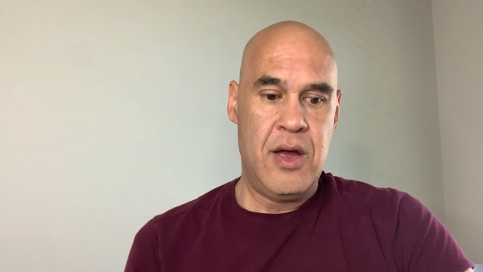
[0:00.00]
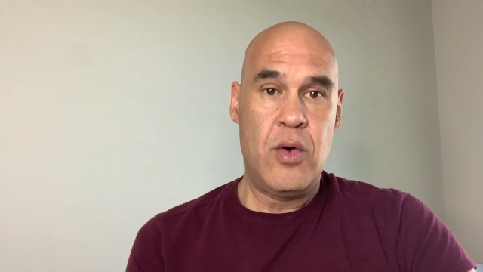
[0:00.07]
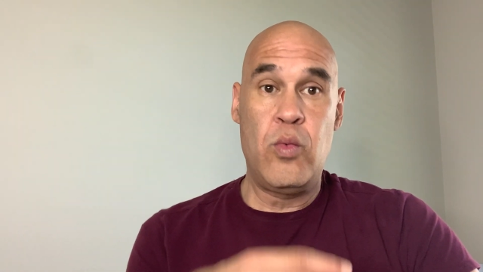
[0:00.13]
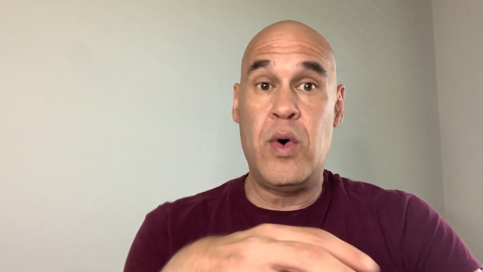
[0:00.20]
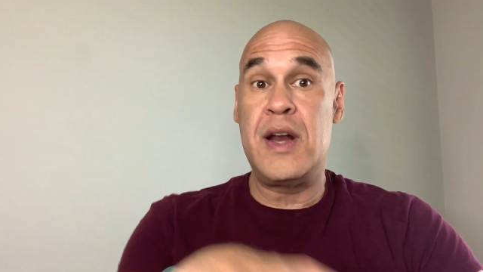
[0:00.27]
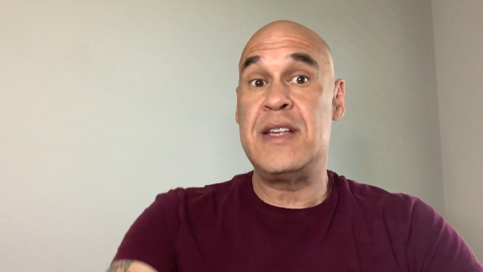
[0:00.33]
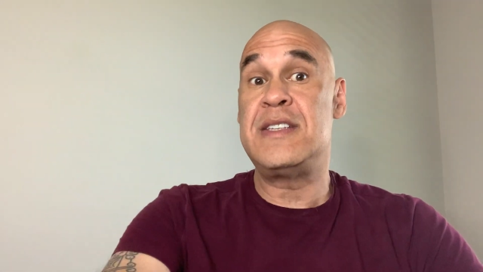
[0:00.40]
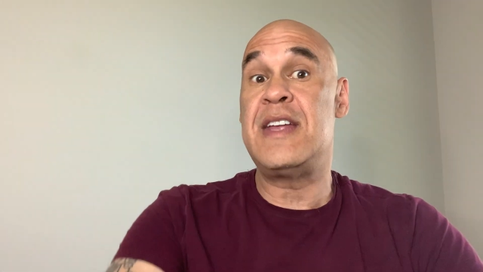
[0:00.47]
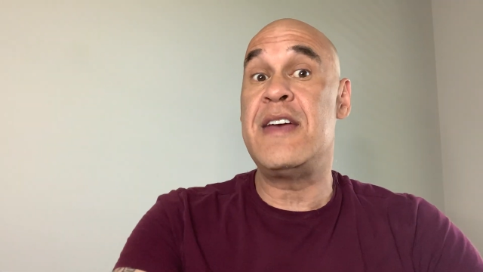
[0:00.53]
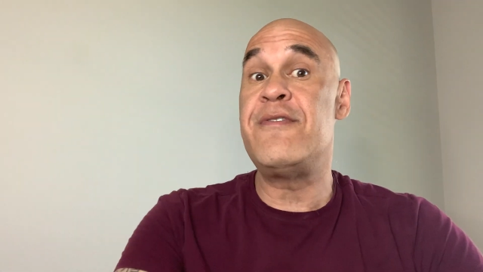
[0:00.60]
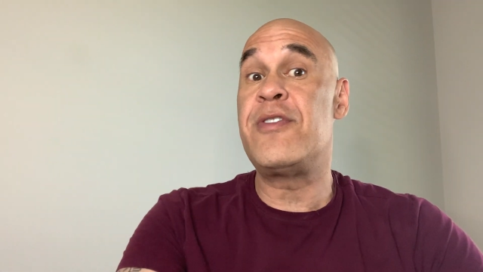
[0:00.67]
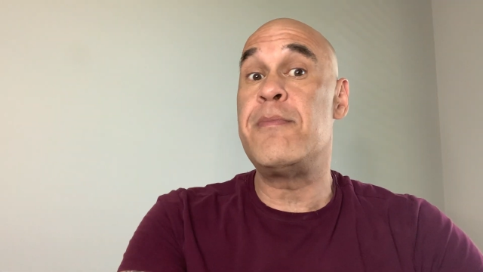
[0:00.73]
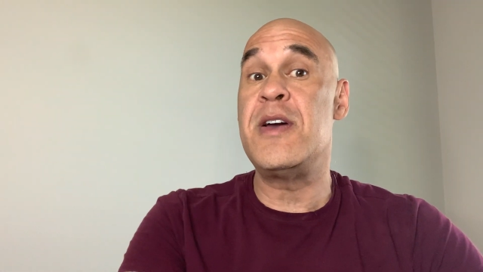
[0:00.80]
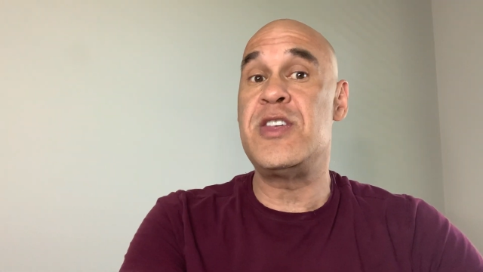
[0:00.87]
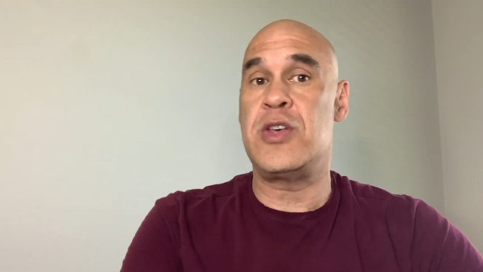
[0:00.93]
What is the
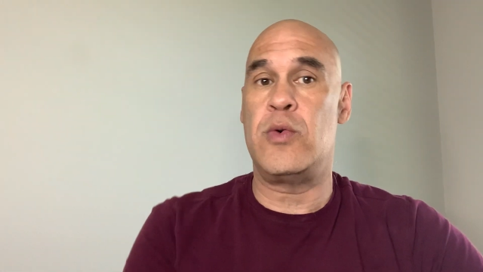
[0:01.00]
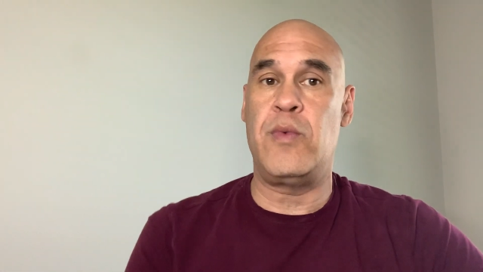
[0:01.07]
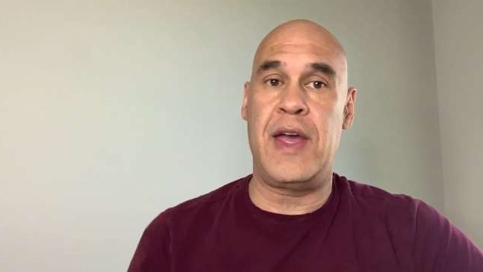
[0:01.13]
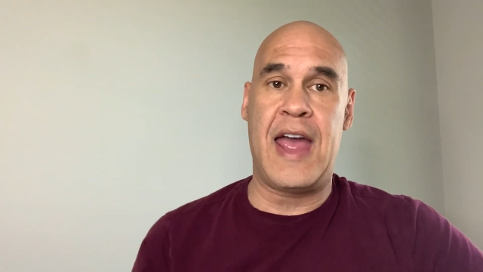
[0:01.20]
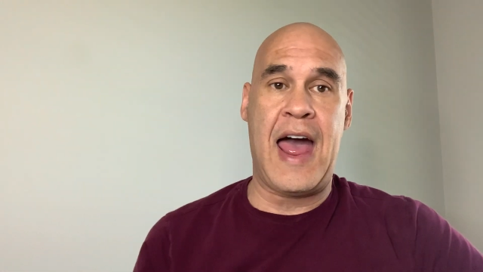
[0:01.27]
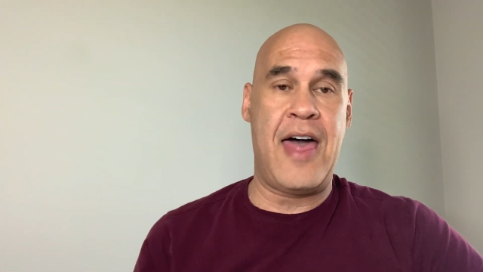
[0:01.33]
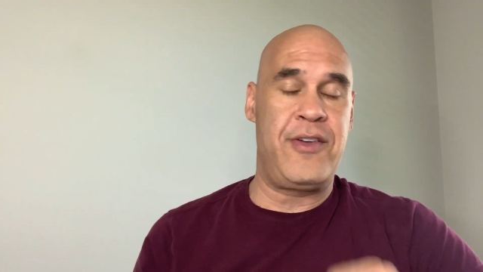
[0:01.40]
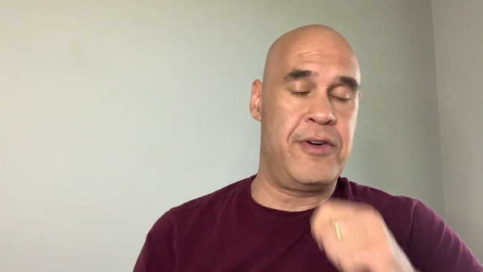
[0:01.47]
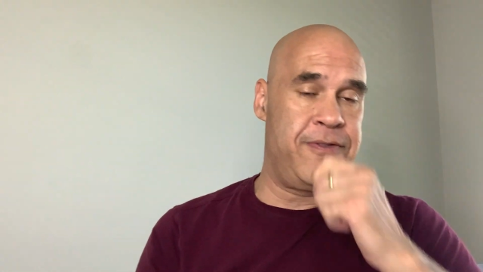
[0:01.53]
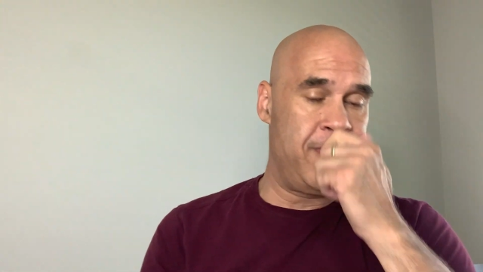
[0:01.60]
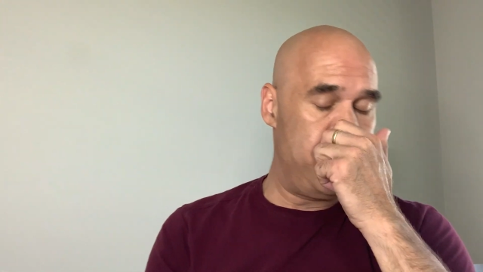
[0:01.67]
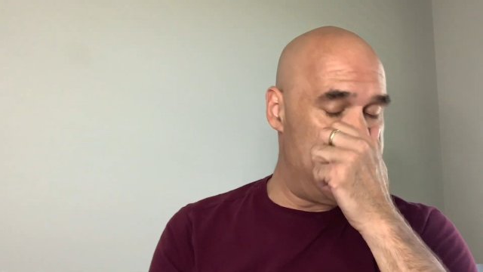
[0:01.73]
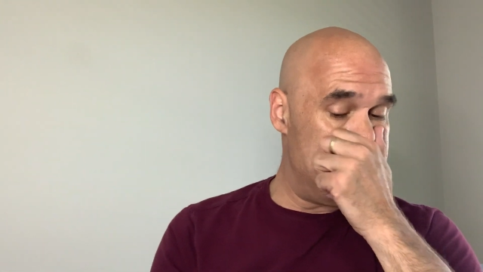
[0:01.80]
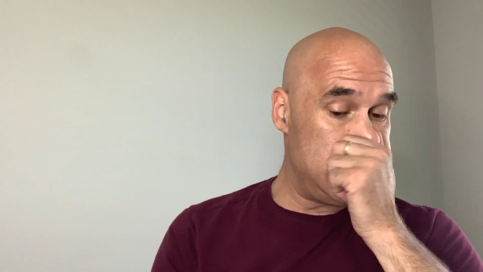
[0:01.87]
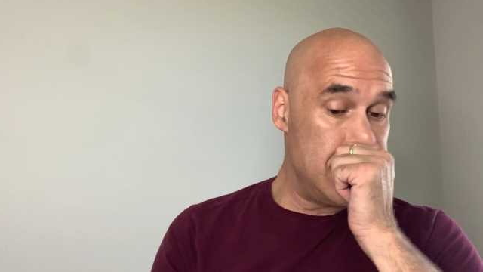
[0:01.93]
information we gather
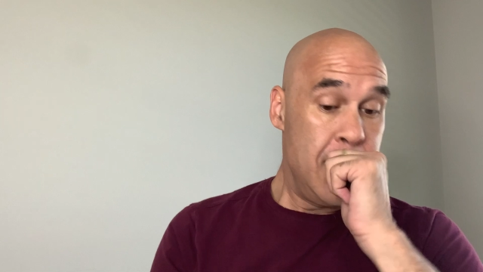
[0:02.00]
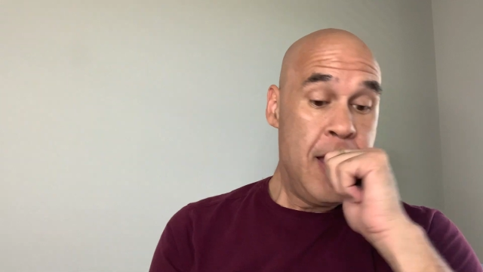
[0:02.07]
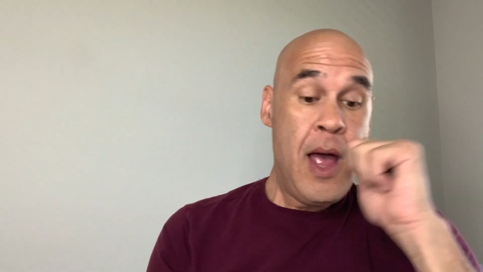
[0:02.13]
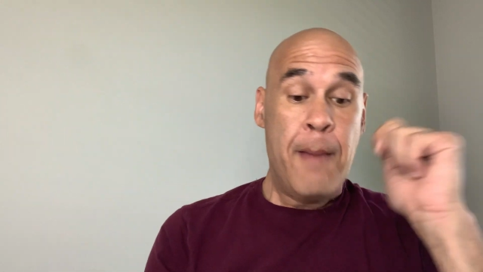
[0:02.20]
from this?